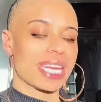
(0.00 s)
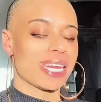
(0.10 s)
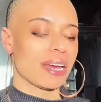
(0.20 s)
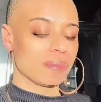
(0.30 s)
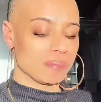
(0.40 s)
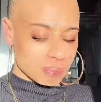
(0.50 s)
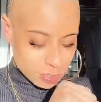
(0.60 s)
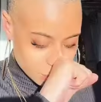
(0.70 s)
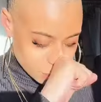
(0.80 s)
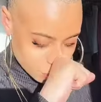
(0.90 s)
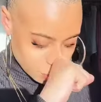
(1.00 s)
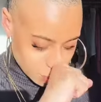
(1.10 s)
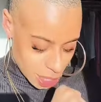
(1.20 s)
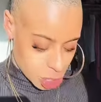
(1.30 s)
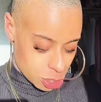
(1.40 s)
them
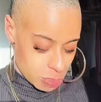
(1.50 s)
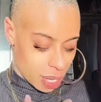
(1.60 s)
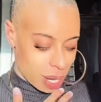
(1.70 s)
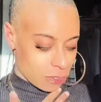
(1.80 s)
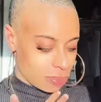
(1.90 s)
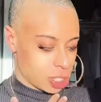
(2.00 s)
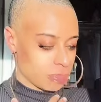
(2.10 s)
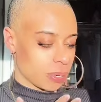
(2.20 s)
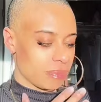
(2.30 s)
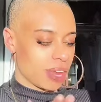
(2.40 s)
excuse me, confirmation burp.